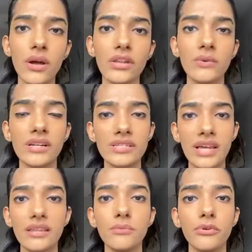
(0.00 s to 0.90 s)
and you
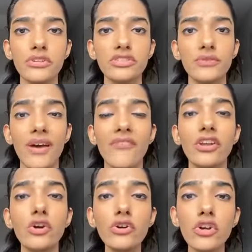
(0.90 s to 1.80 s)
understand the importance of having good